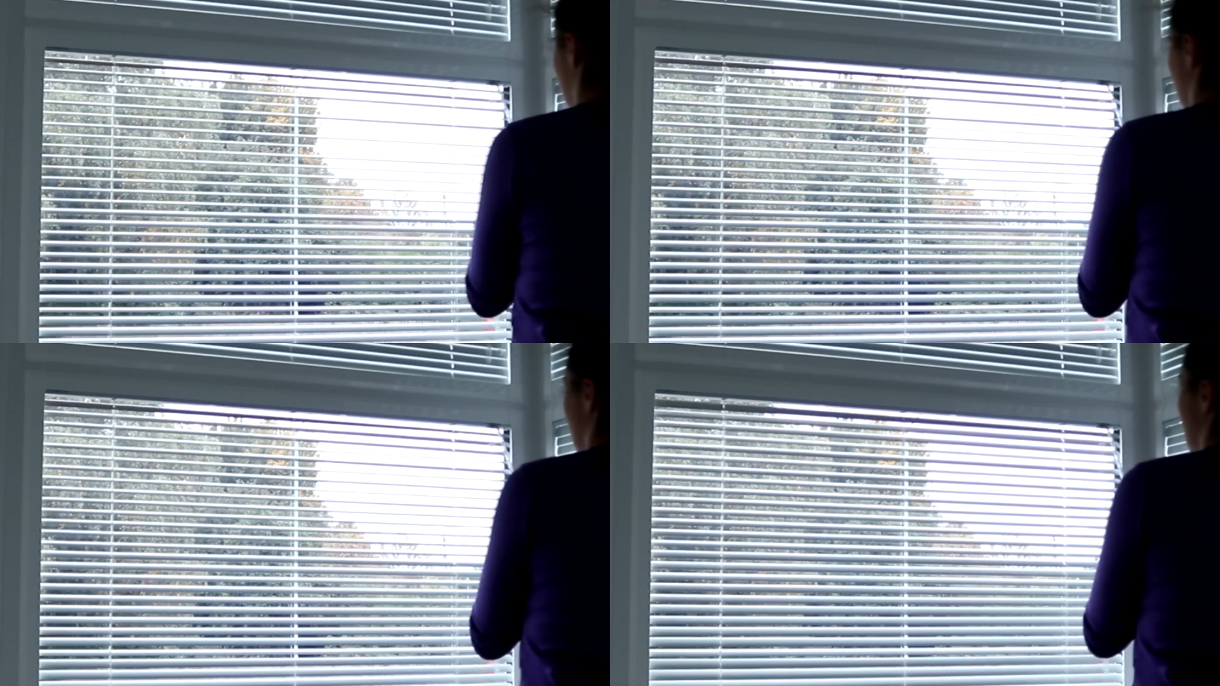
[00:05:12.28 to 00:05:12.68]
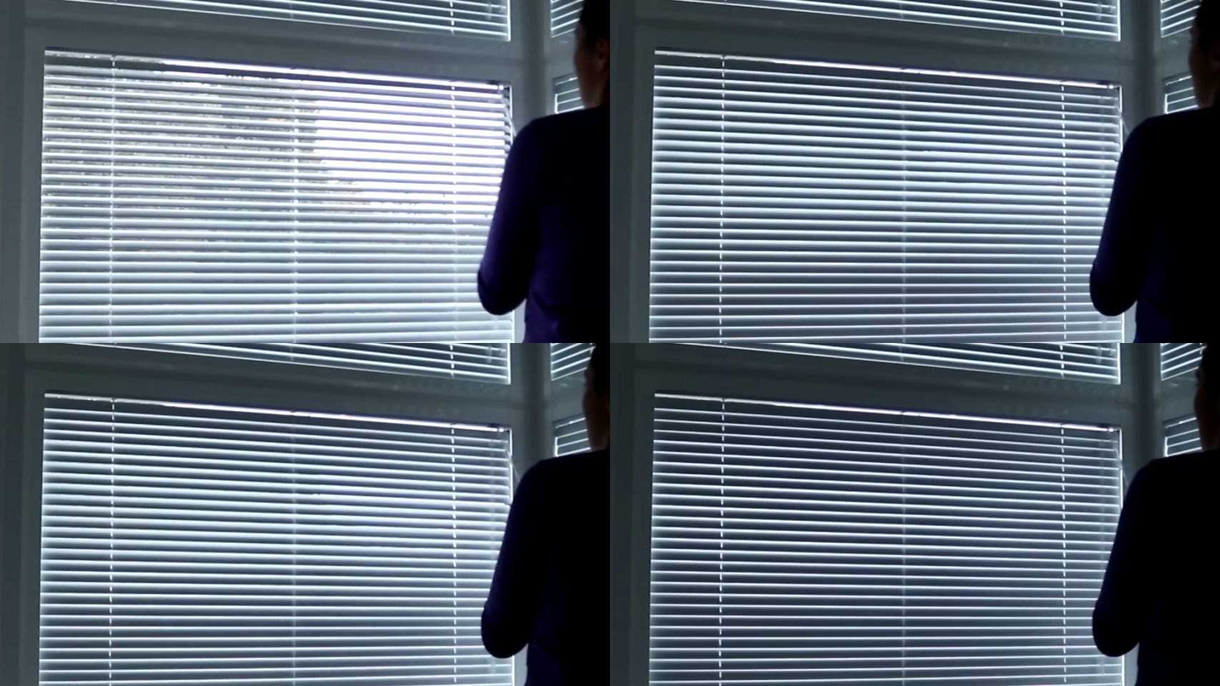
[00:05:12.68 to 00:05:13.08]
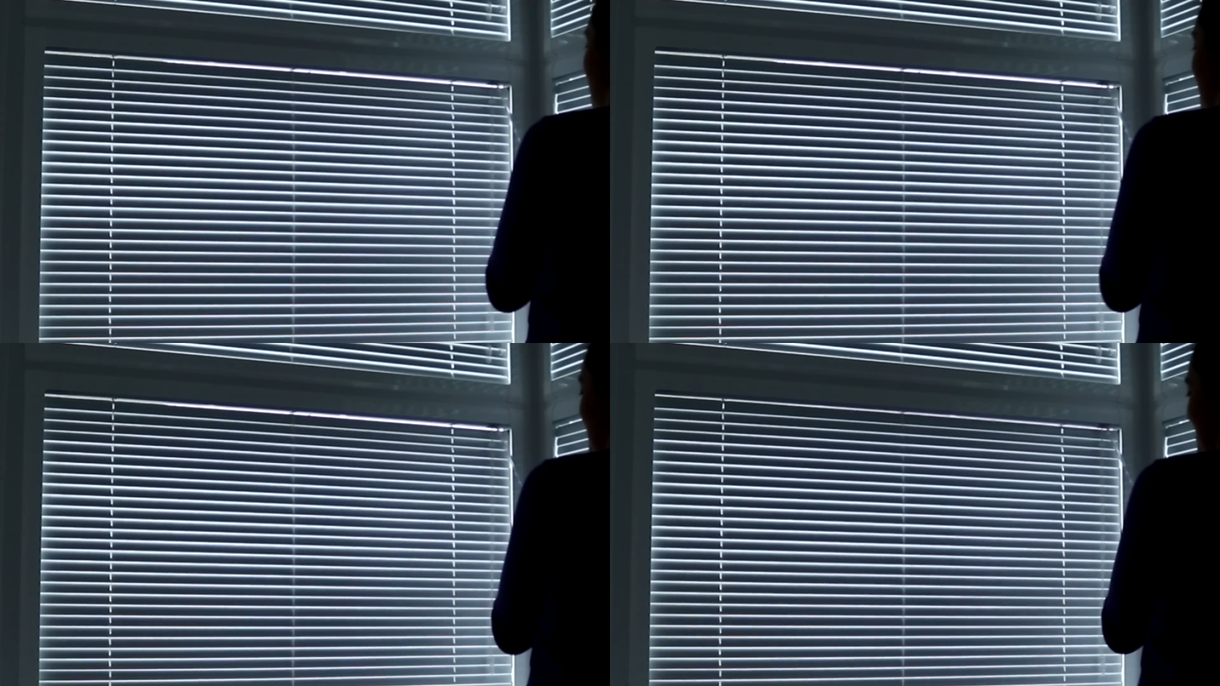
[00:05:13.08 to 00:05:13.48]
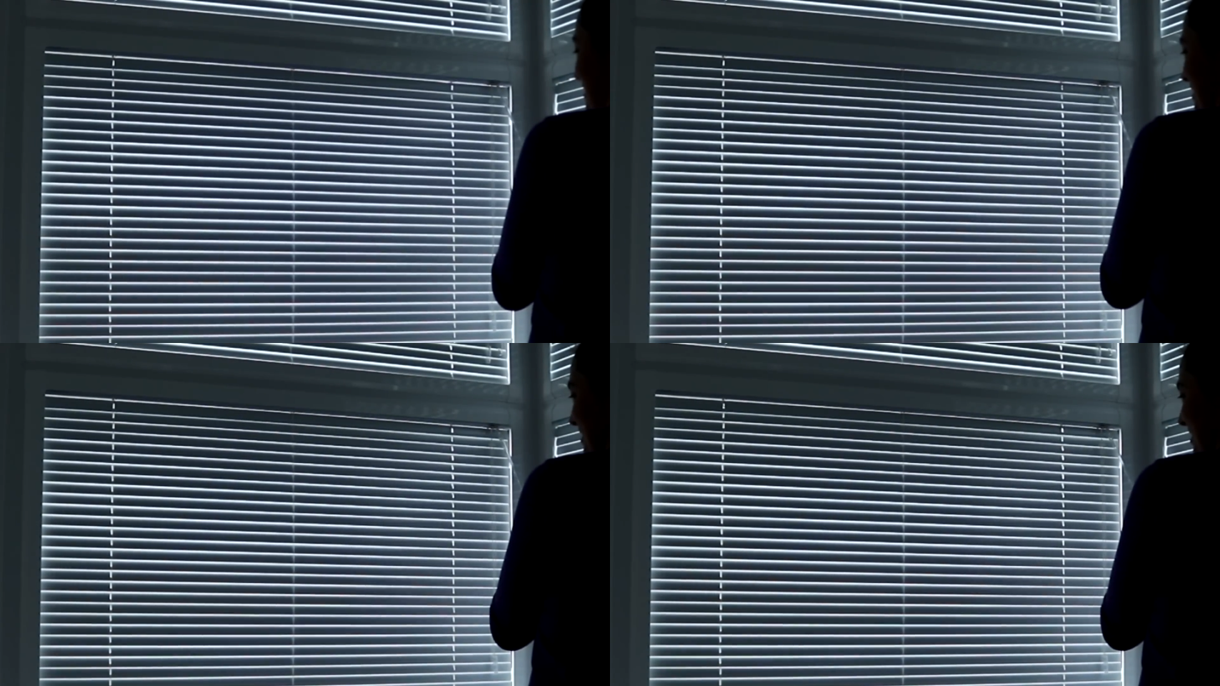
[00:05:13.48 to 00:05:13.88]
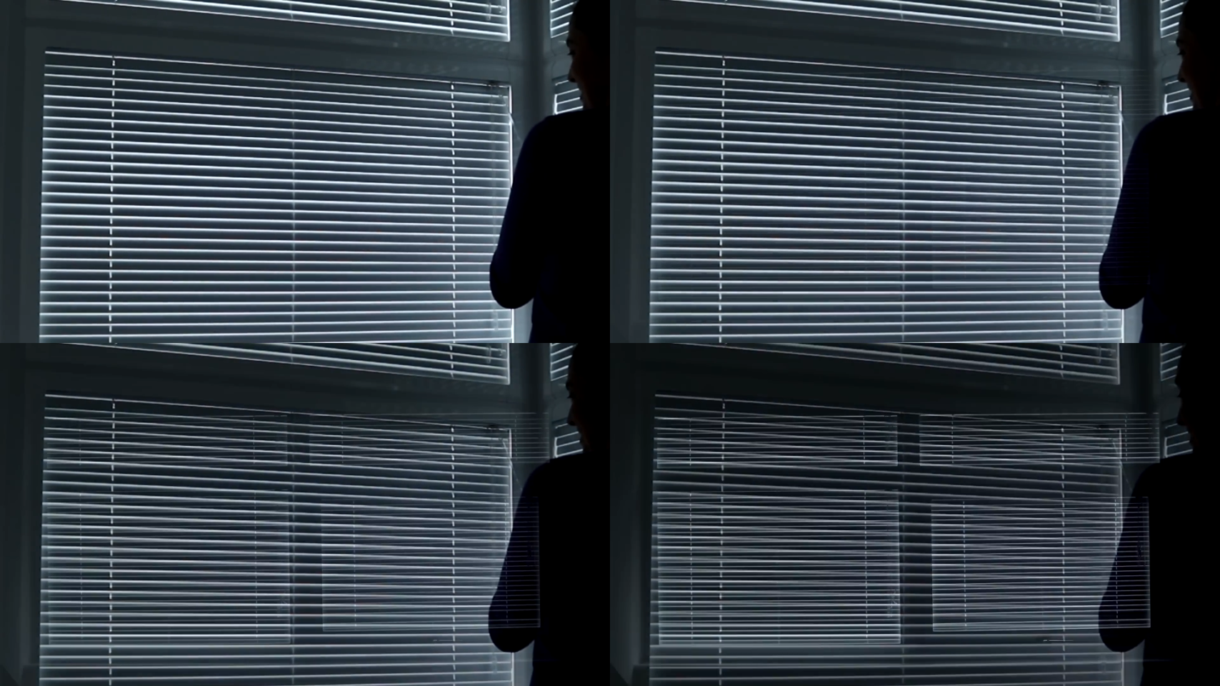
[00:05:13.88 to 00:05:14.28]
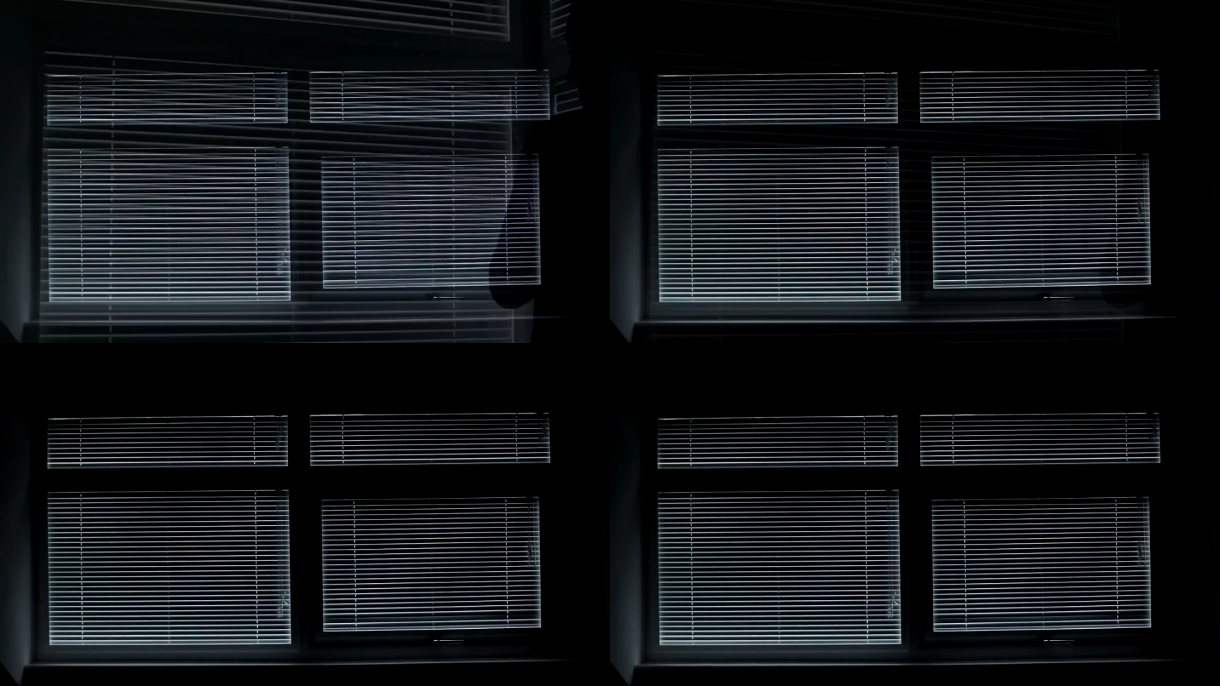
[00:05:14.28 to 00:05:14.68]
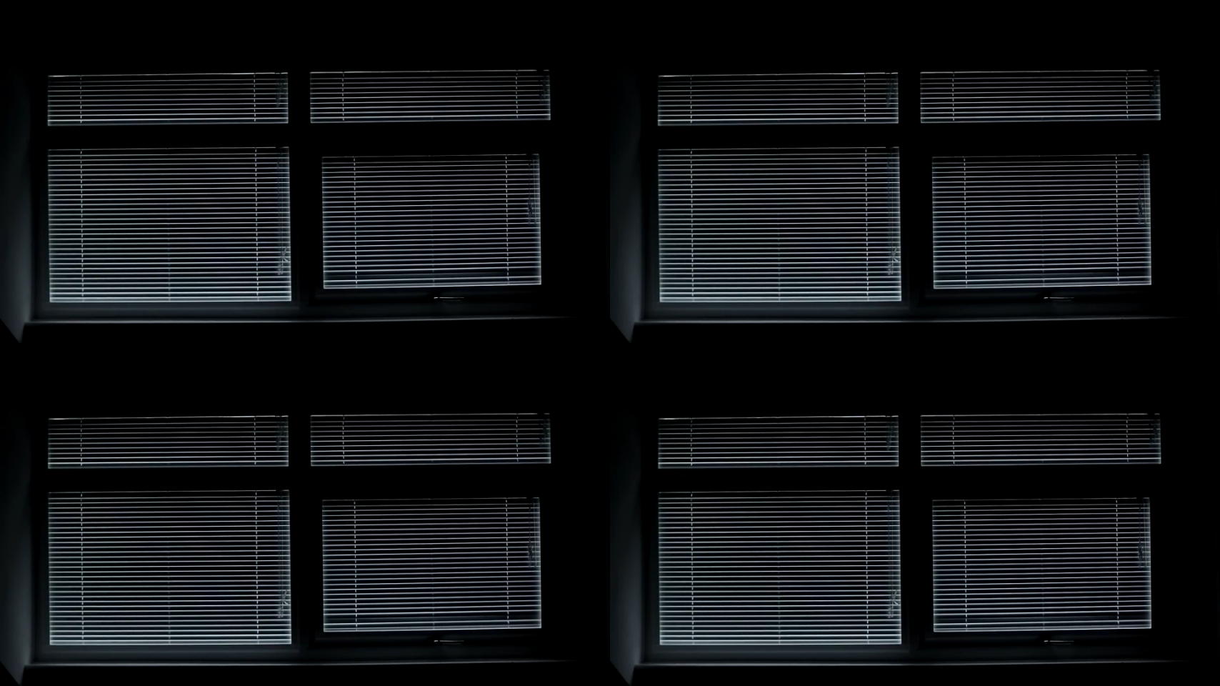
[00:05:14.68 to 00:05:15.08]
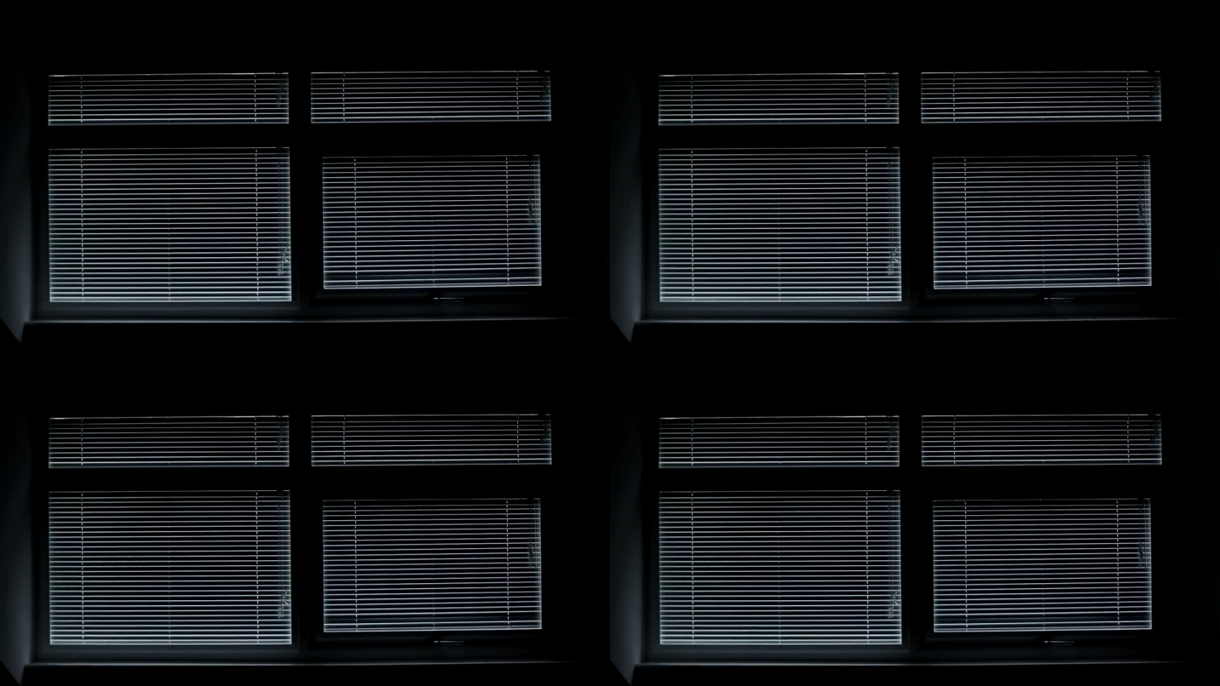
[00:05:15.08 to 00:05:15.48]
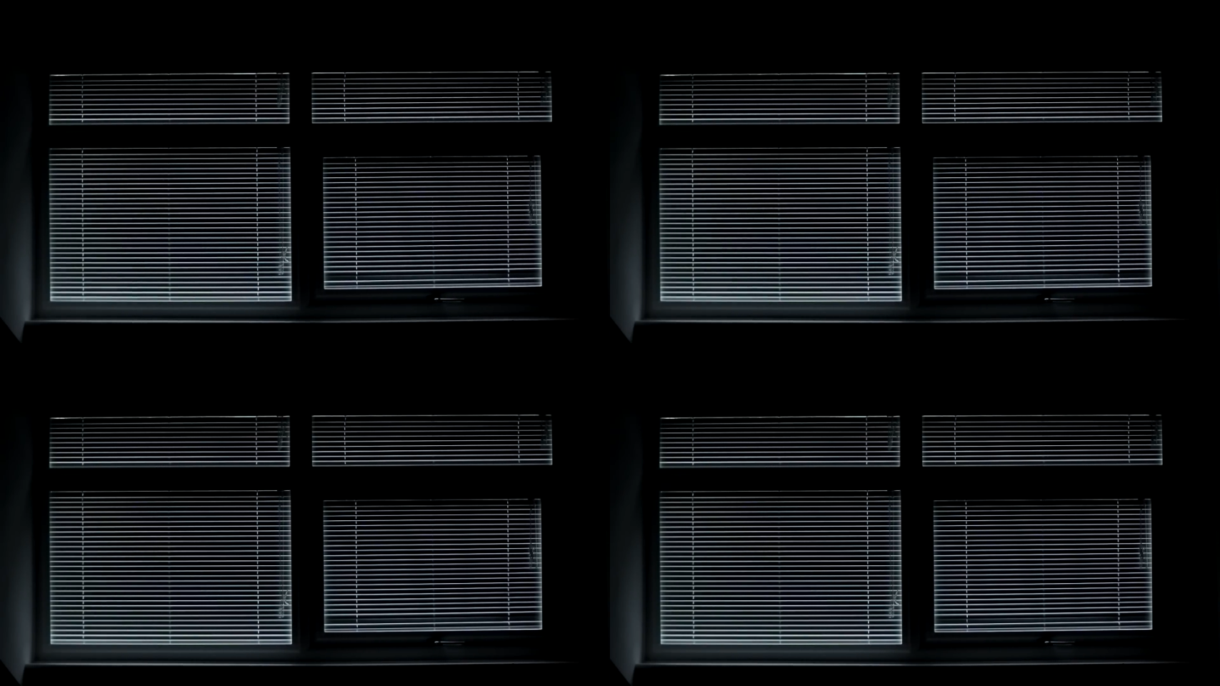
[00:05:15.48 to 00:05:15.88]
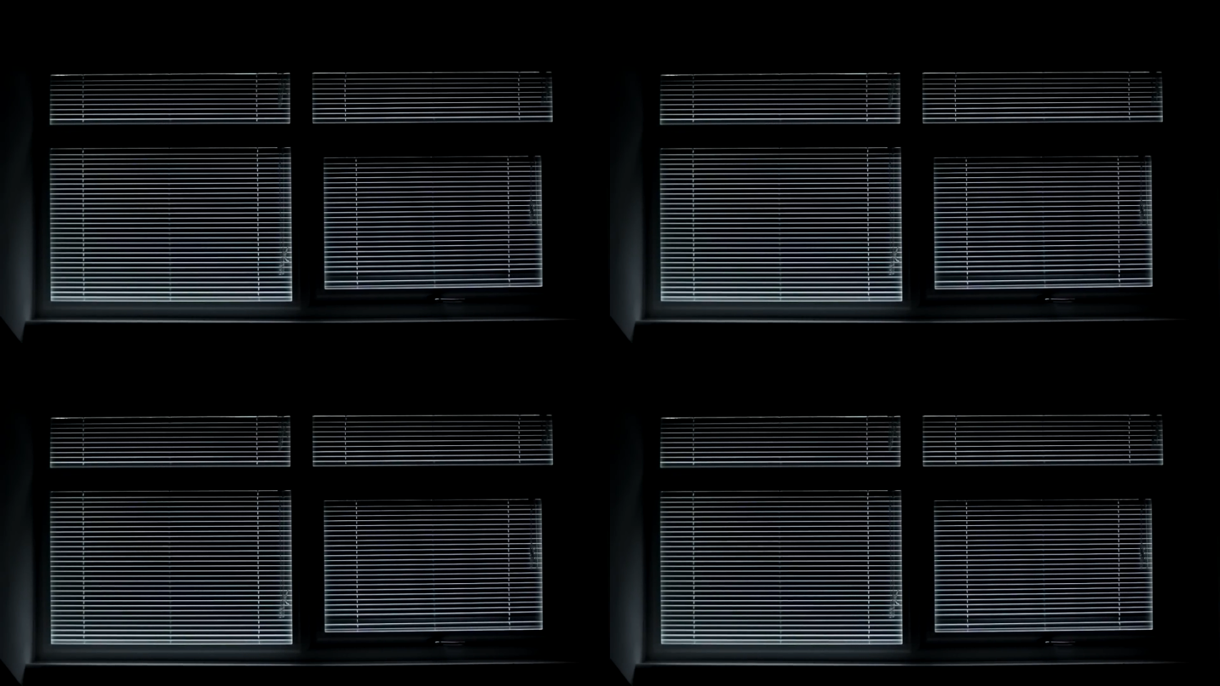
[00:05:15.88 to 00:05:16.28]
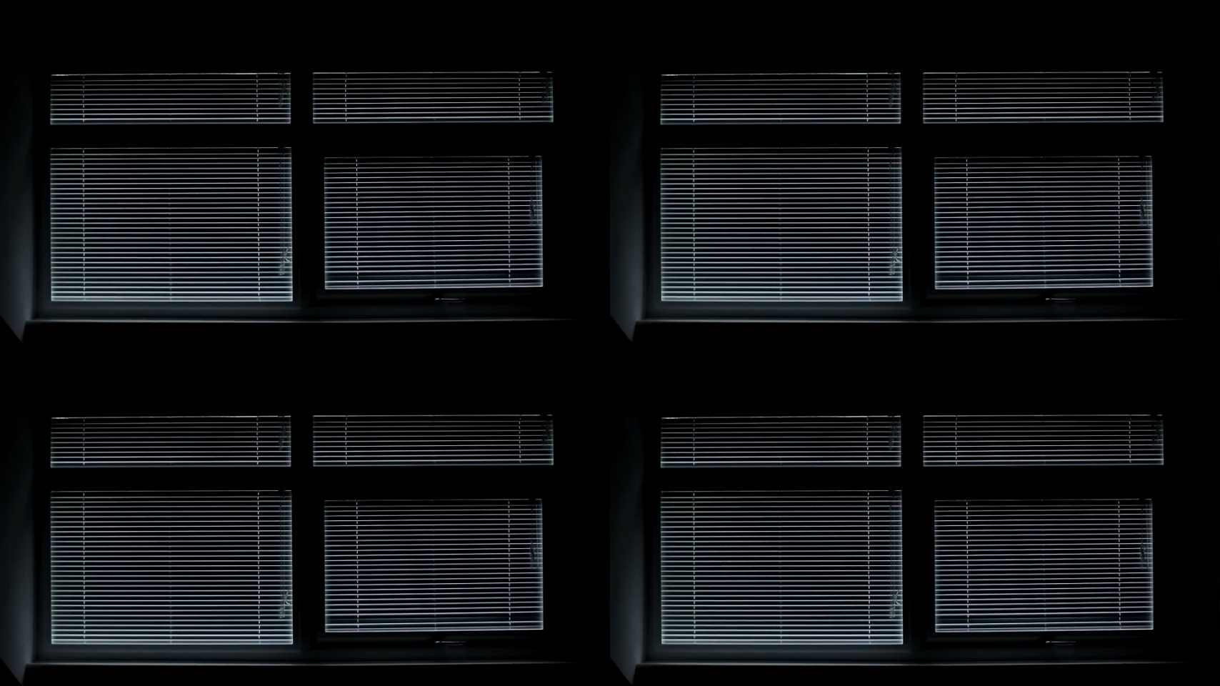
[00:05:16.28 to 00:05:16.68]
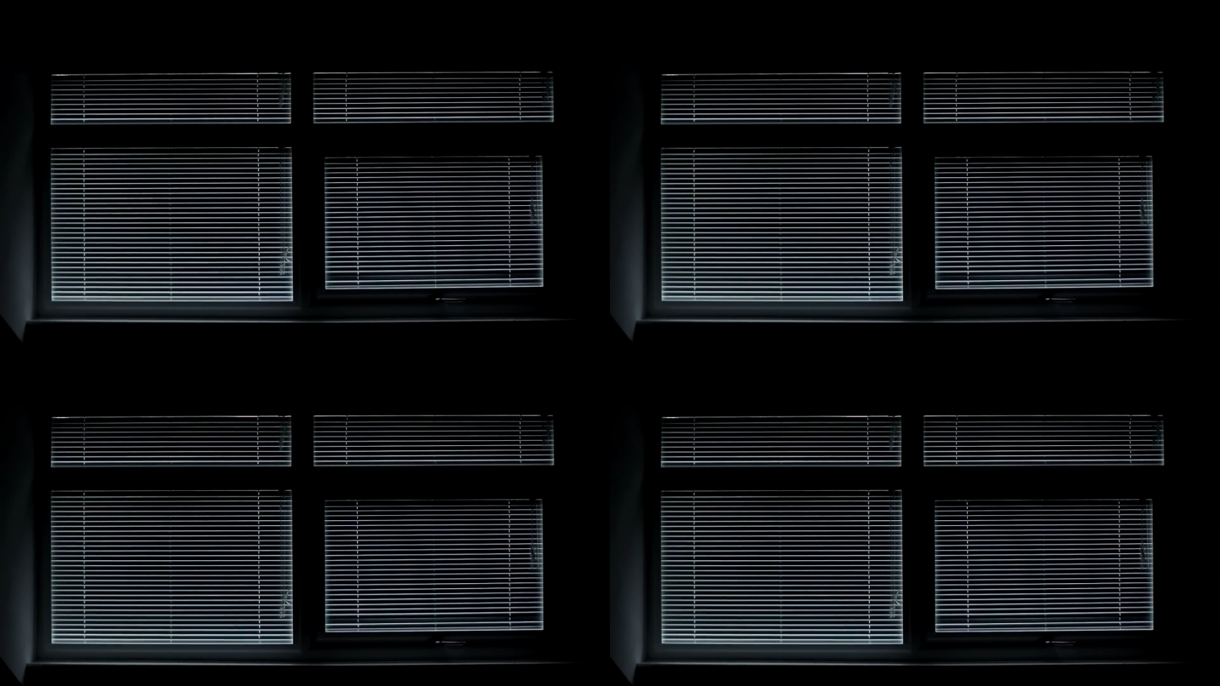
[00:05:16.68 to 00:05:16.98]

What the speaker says: (no speaker visible)